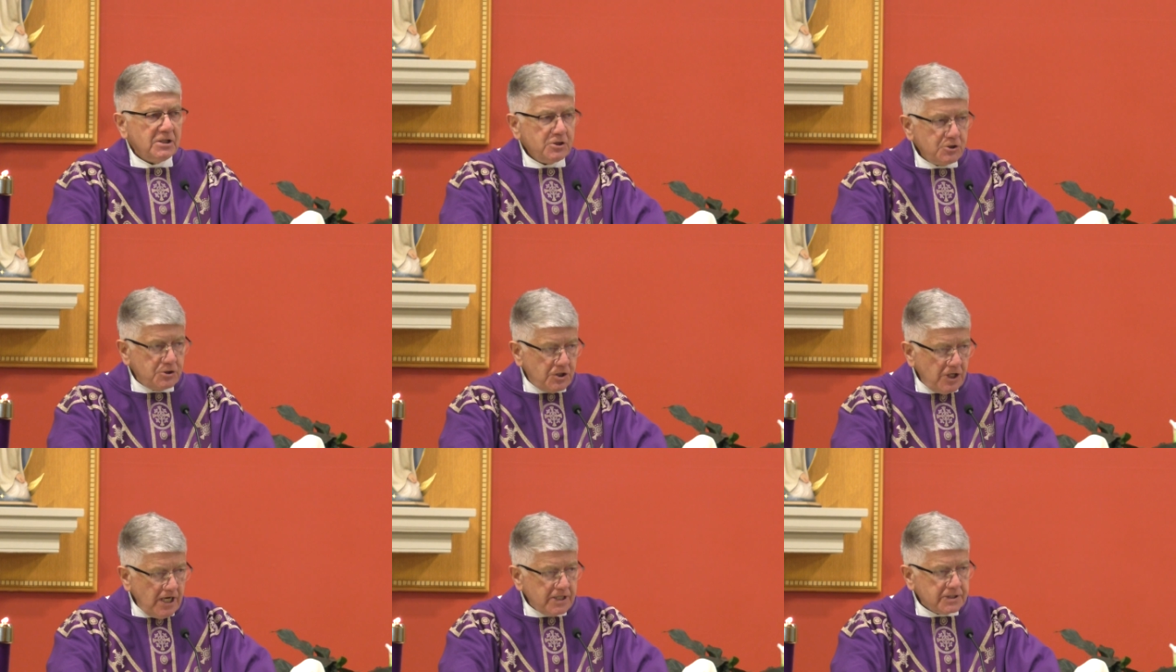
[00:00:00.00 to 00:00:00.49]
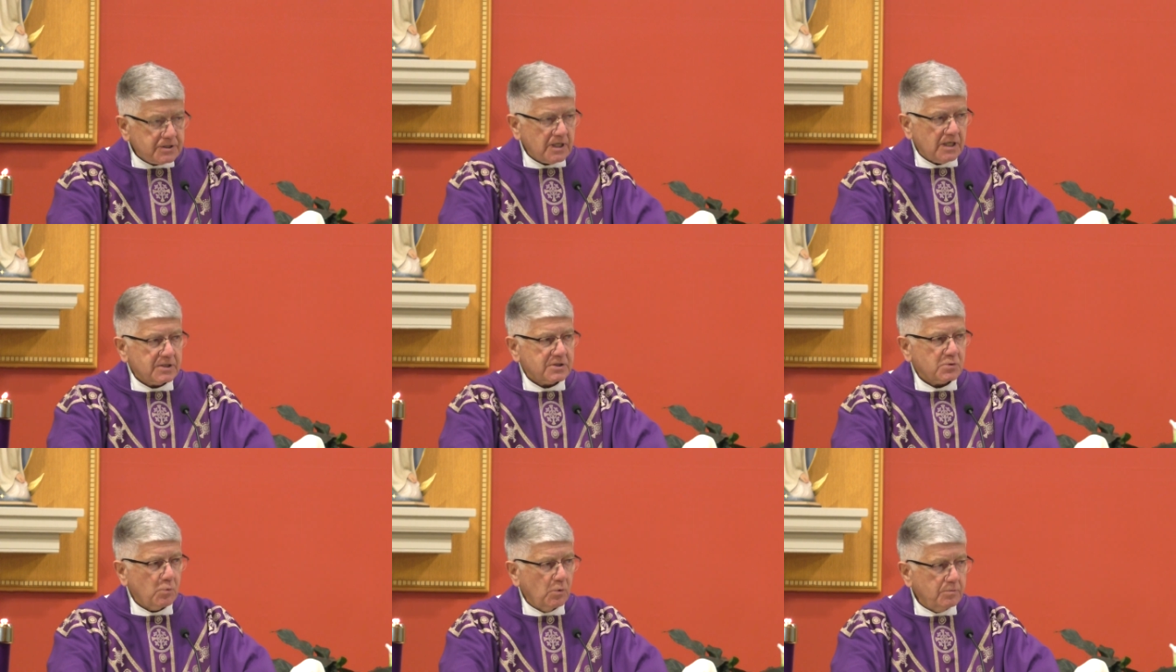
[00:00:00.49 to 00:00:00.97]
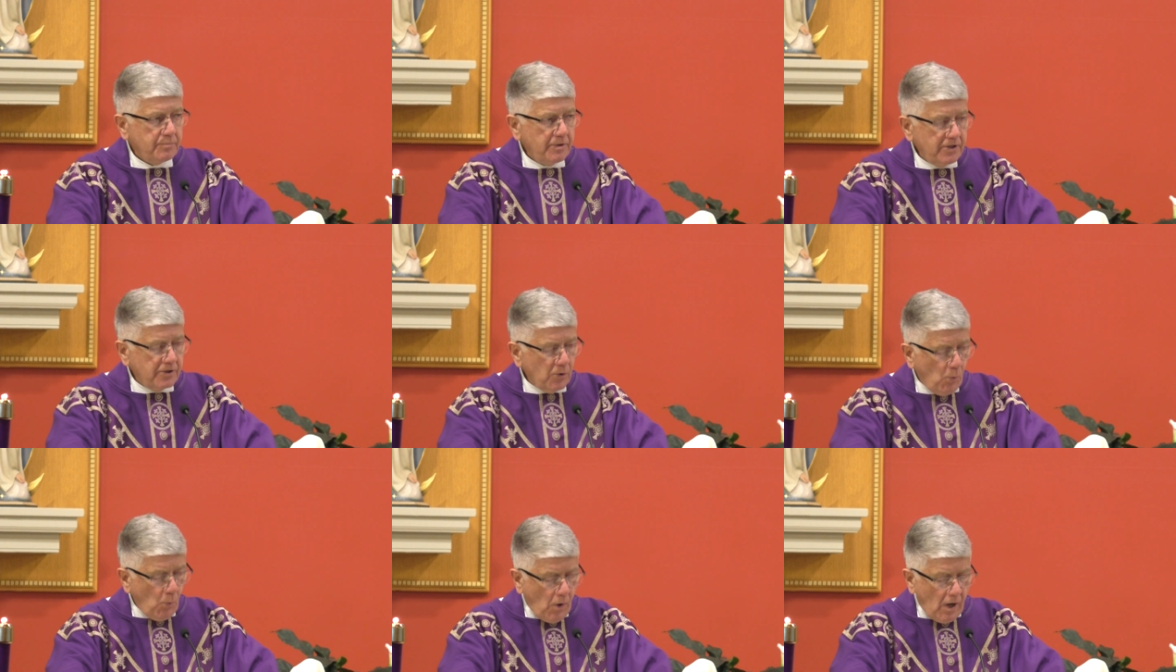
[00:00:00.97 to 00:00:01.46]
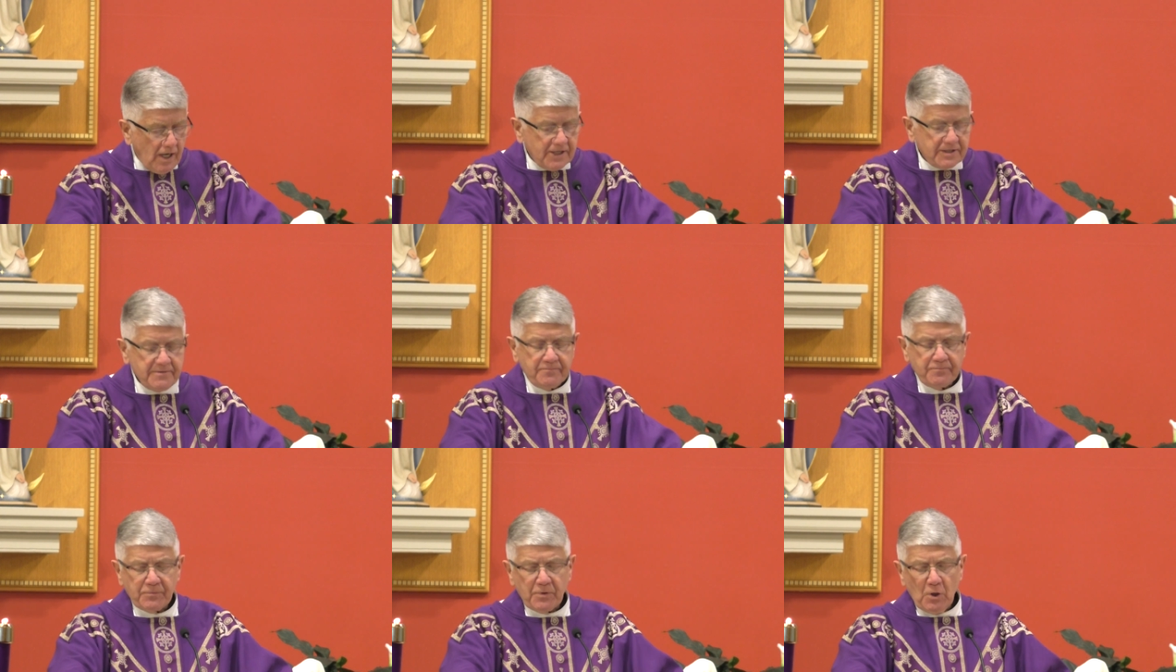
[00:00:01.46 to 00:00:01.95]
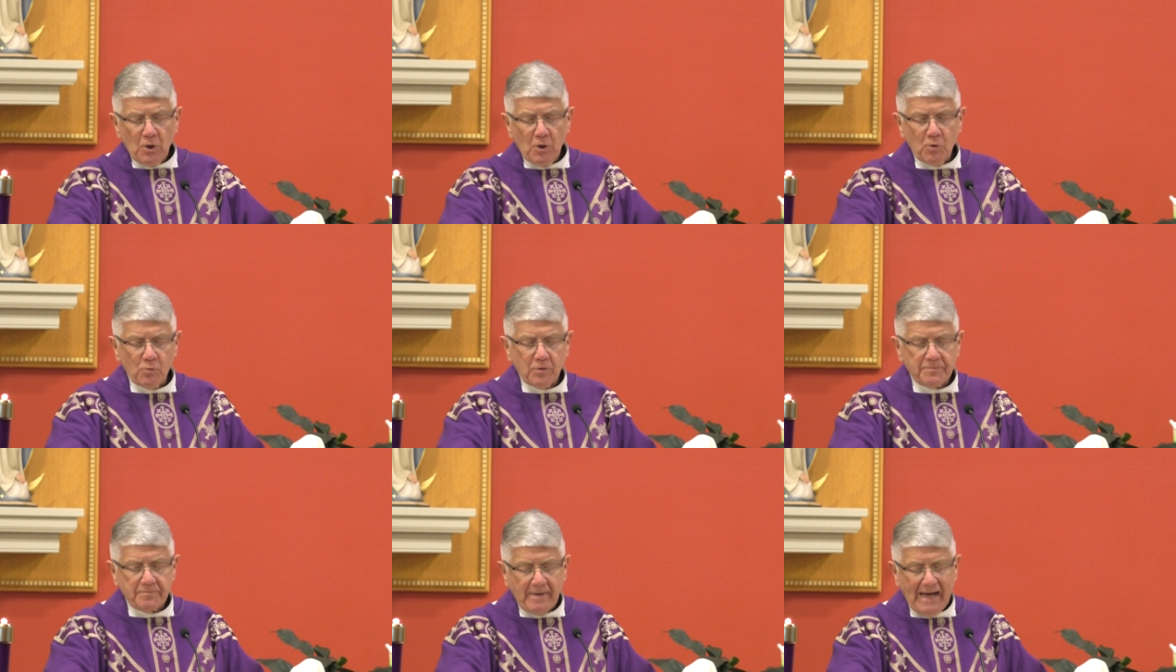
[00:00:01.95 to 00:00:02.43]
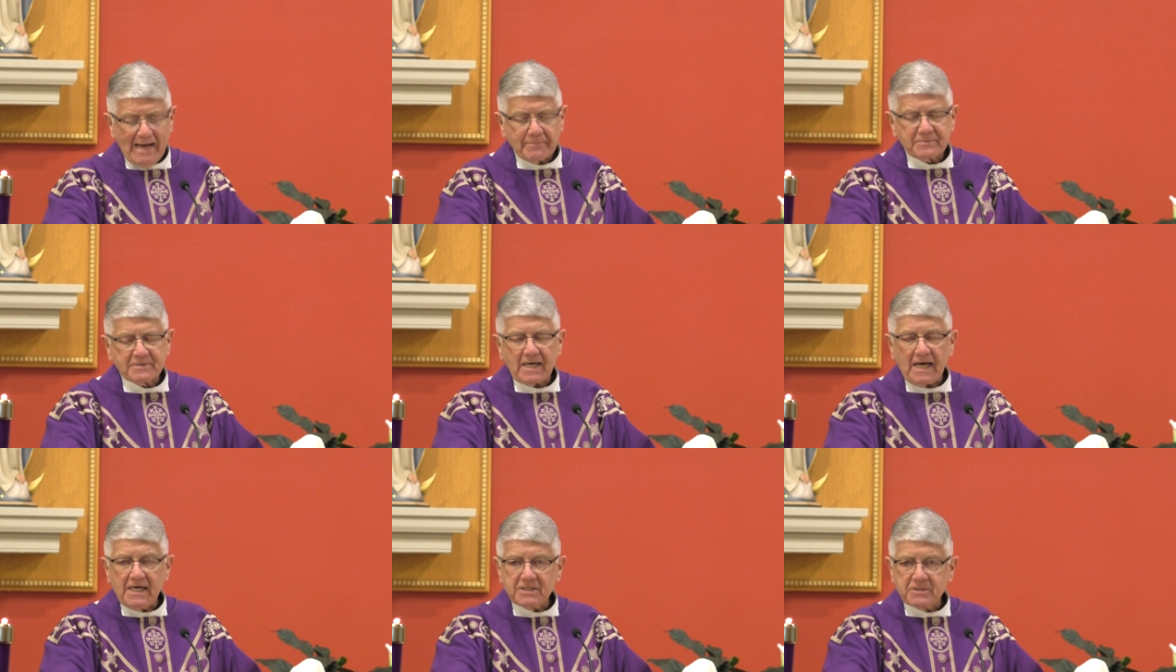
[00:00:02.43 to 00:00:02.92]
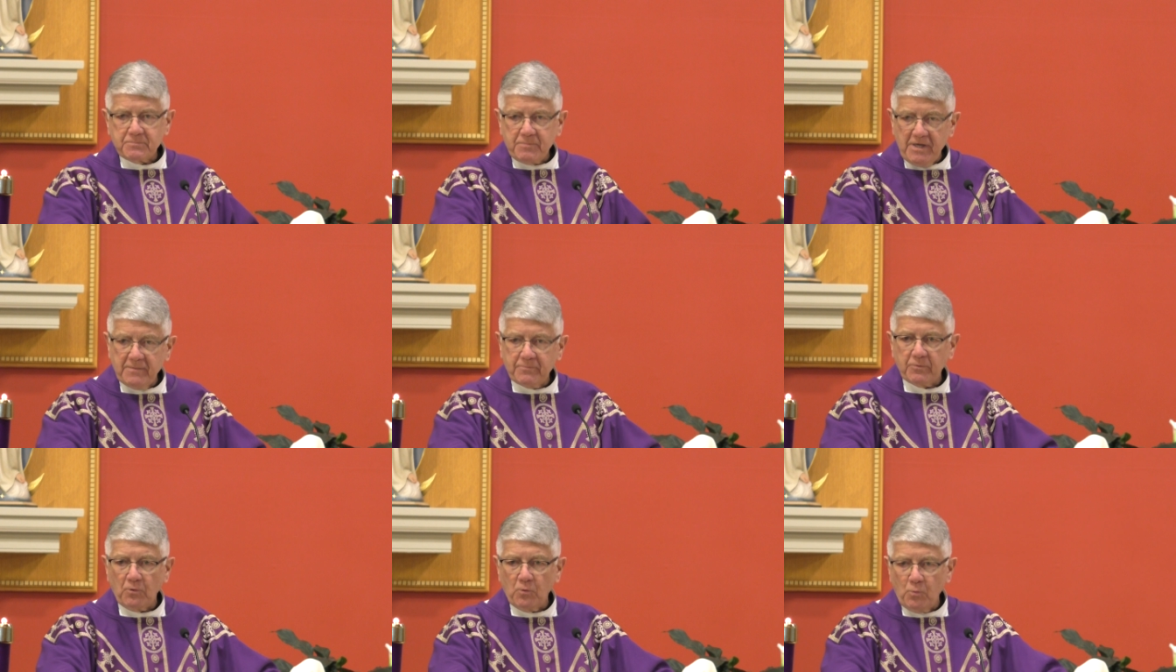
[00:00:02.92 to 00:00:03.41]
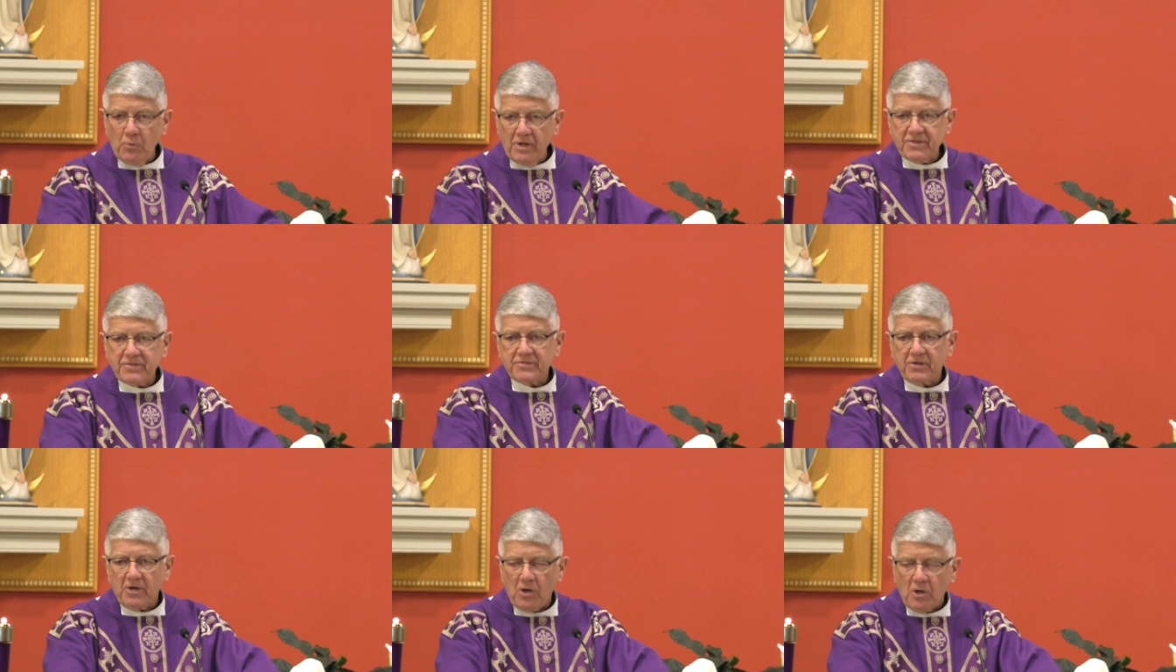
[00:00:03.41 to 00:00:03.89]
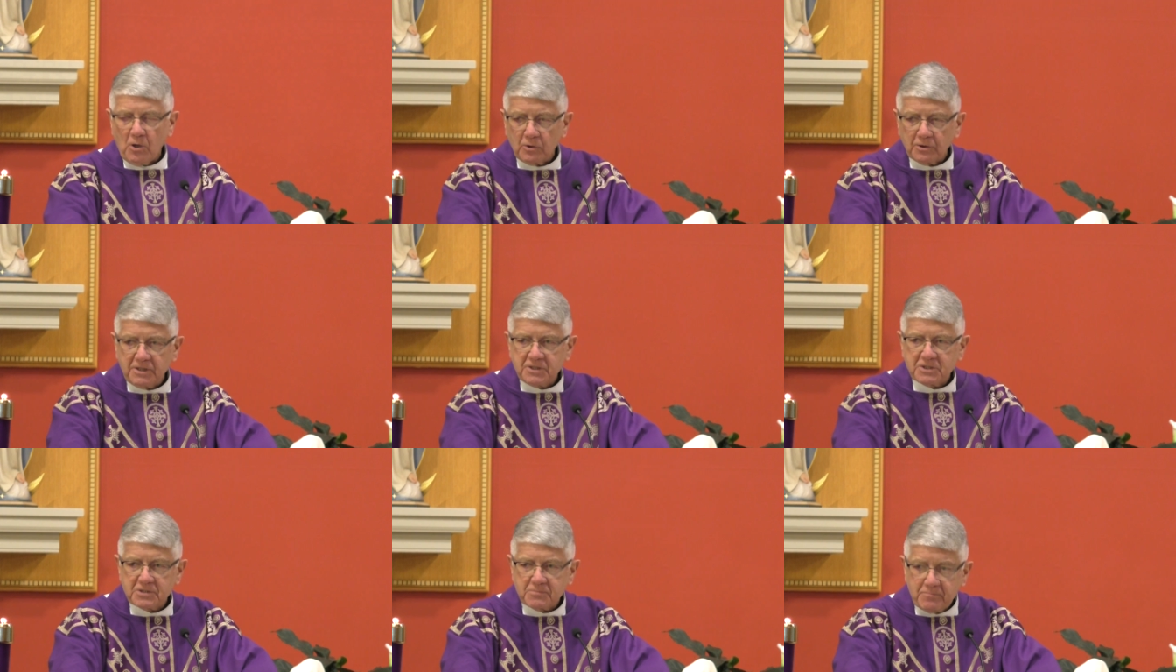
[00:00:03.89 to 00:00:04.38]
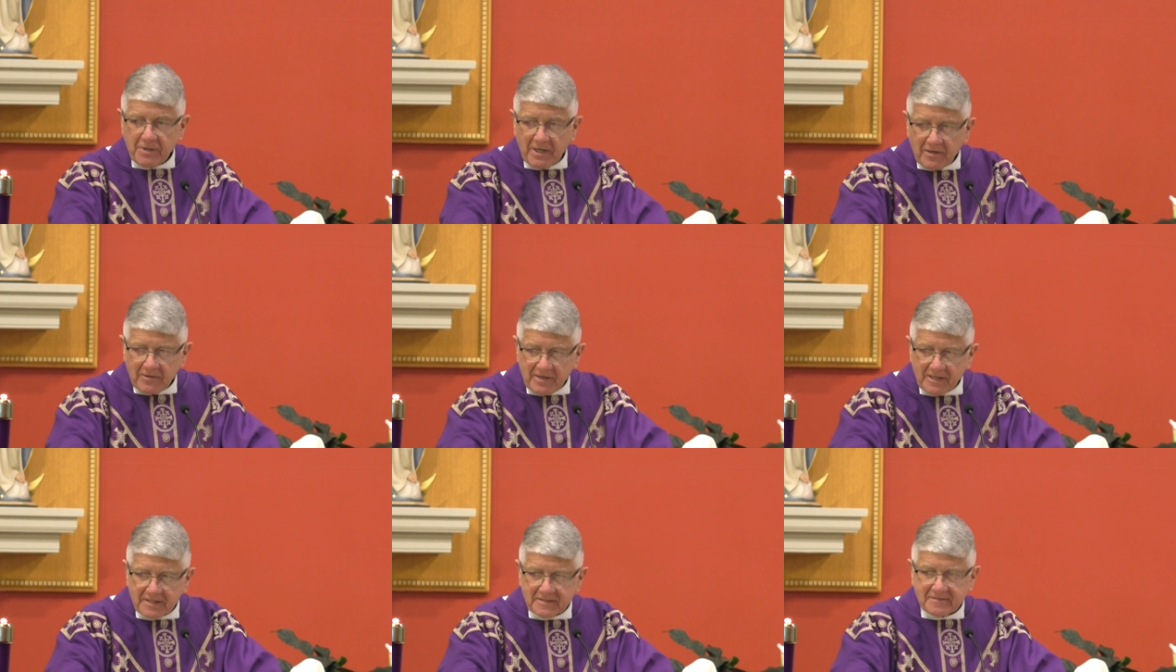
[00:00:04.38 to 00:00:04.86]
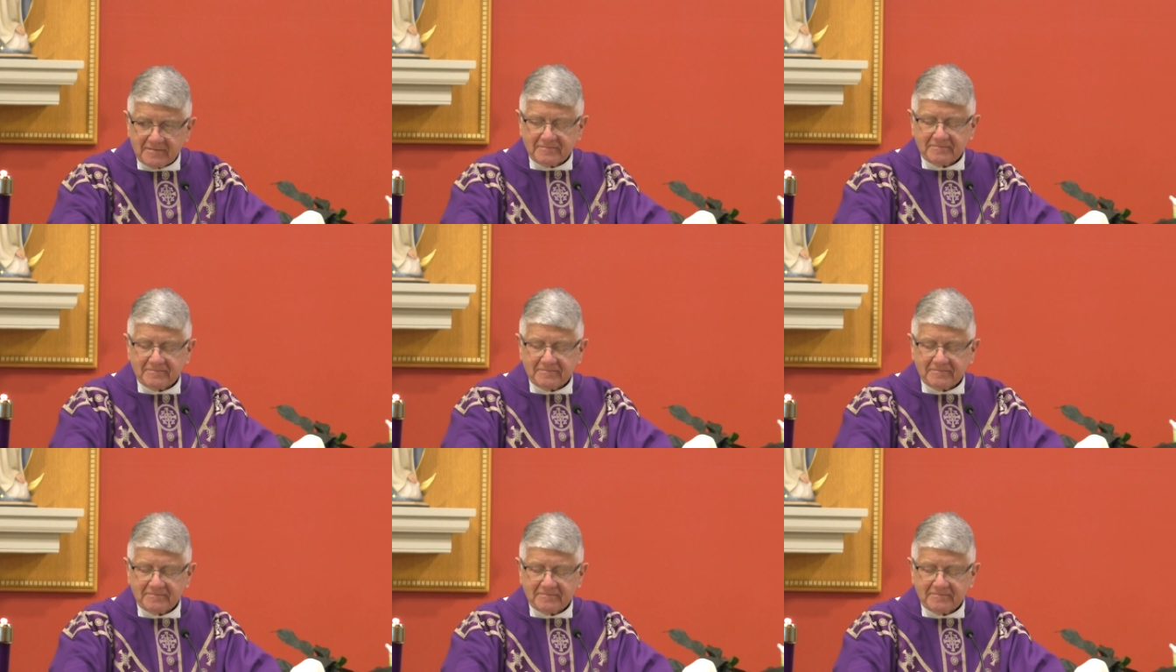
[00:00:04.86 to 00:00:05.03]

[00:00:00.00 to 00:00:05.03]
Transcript: Jesus would be the one who would baptize people with the Holy Spirit.